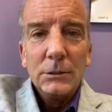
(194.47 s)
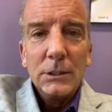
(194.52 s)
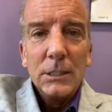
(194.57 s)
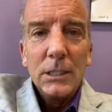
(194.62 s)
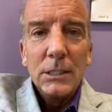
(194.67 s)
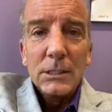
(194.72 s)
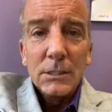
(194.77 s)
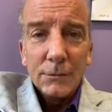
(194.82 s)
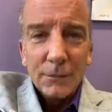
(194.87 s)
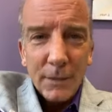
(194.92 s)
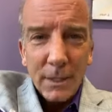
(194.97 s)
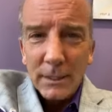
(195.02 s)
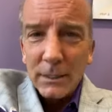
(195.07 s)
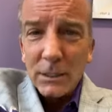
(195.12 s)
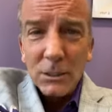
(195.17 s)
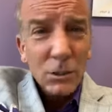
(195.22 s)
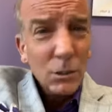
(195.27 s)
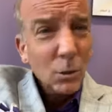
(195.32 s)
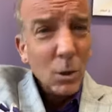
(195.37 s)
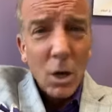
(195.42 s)
It's
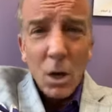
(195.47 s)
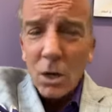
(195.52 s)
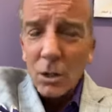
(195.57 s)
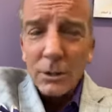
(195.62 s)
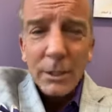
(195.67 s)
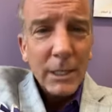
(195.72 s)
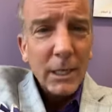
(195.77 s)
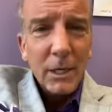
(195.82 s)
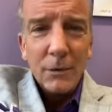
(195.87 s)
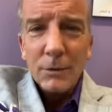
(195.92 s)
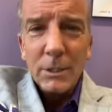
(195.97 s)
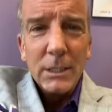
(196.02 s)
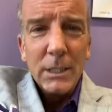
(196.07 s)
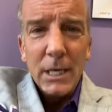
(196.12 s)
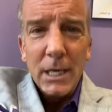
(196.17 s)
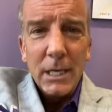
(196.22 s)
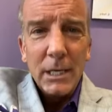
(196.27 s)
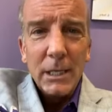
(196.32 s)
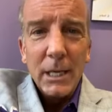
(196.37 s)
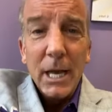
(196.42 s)
affecting you all day, every
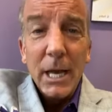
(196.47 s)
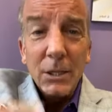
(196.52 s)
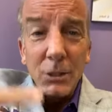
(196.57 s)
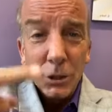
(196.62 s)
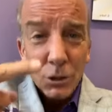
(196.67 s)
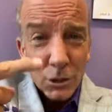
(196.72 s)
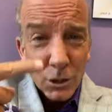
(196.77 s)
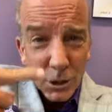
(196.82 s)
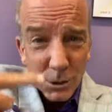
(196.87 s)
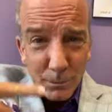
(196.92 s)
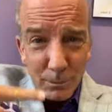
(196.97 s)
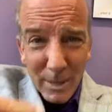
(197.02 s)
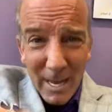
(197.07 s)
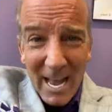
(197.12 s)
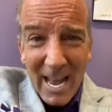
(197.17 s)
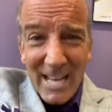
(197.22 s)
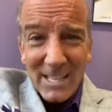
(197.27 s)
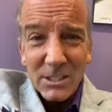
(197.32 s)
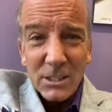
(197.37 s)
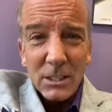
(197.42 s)
day, and you're just
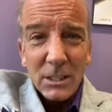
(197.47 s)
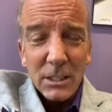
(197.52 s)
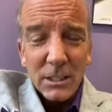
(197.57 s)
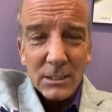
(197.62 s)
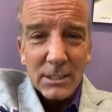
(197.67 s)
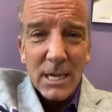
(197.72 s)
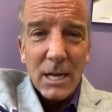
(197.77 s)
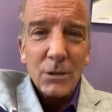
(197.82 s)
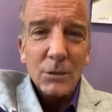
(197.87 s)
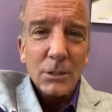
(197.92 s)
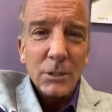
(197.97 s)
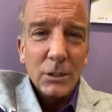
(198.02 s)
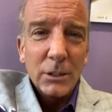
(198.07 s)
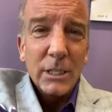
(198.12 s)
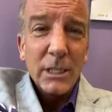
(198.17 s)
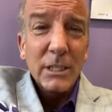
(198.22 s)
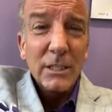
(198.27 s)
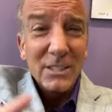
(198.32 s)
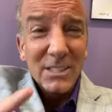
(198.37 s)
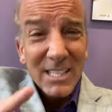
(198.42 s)
passing it down to your
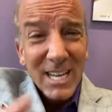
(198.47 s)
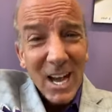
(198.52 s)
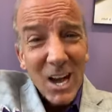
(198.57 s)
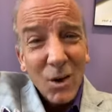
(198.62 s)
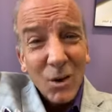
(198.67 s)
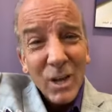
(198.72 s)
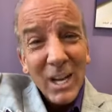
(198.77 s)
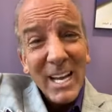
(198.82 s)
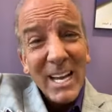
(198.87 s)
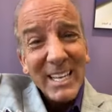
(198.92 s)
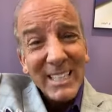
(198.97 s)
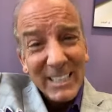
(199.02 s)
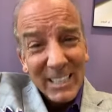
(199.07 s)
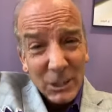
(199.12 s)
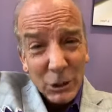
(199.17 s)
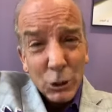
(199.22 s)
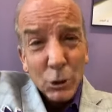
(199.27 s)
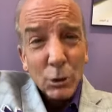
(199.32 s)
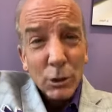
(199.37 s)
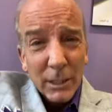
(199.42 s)
kids. Now, can
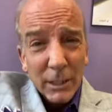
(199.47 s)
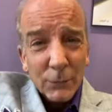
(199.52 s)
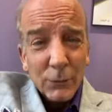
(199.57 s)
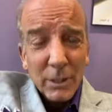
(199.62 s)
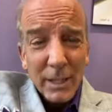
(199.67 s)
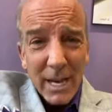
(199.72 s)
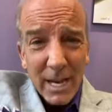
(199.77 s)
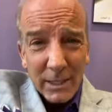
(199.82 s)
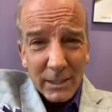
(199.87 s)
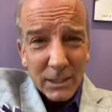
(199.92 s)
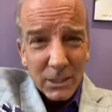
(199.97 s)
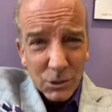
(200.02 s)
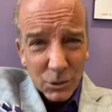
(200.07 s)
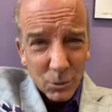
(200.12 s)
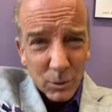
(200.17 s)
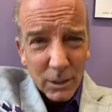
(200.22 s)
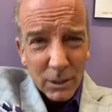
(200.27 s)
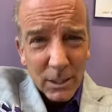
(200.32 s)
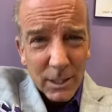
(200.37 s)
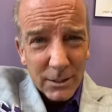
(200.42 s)
you live with that? Because
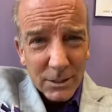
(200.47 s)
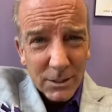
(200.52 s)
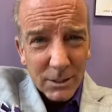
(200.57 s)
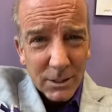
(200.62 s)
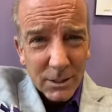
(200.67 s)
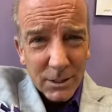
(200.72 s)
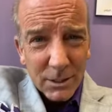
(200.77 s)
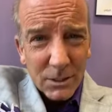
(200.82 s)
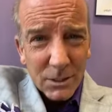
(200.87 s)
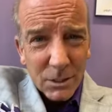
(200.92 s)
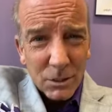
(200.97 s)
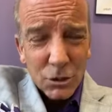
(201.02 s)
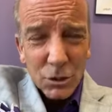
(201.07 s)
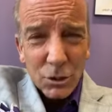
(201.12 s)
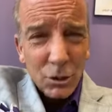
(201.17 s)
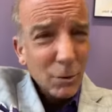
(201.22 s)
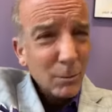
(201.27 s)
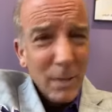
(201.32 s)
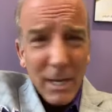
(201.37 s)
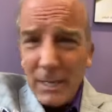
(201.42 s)
realize the decision
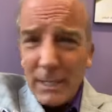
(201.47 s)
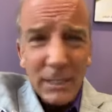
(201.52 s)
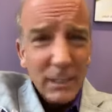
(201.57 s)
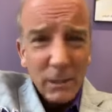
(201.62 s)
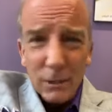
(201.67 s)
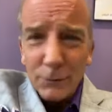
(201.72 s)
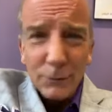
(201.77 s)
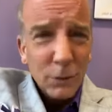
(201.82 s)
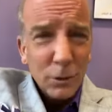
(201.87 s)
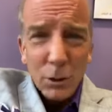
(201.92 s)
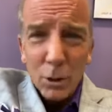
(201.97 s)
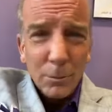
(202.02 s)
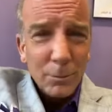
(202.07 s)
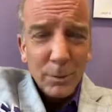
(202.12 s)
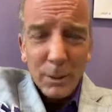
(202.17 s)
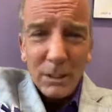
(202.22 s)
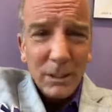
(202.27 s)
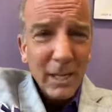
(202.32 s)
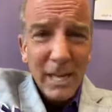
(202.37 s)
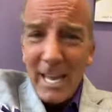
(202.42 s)
you're making if you
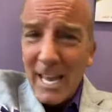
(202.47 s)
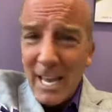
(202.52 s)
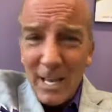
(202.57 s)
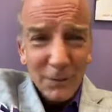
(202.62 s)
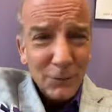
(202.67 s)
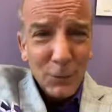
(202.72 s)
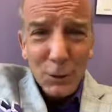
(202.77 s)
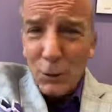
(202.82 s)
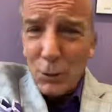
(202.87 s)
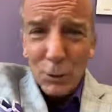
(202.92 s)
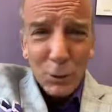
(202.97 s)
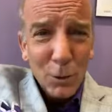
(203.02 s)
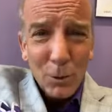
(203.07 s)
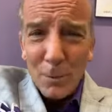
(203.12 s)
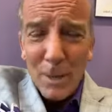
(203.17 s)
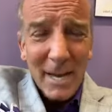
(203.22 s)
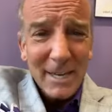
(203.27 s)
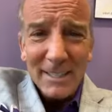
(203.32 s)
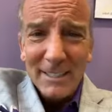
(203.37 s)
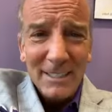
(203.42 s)
don't go
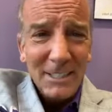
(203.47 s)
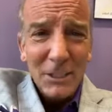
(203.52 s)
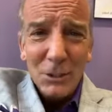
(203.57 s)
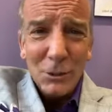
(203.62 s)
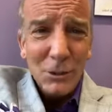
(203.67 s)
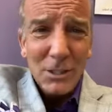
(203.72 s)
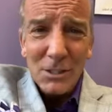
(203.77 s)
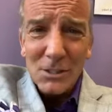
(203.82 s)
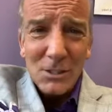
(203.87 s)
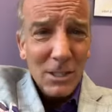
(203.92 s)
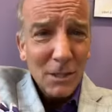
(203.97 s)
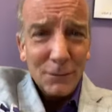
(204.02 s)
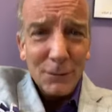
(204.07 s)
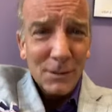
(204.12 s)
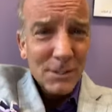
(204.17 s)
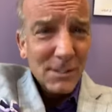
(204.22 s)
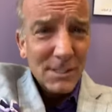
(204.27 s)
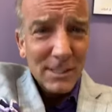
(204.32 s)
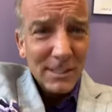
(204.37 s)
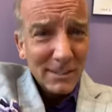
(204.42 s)
back and heal this stuff
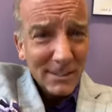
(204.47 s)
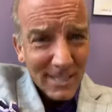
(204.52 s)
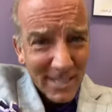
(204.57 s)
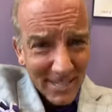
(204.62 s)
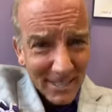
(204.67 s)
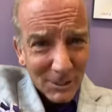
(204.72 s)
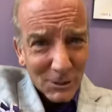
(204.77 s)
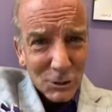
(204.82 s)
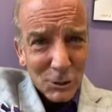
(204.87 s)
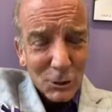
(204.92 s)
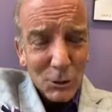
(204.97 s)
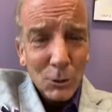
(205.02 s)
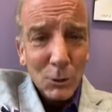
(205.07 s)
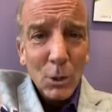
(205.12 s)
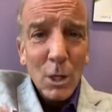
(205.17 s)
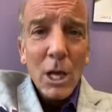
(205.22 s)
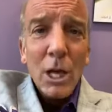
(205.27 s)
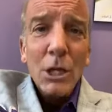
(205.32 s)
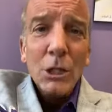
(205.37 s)
and see that it's you.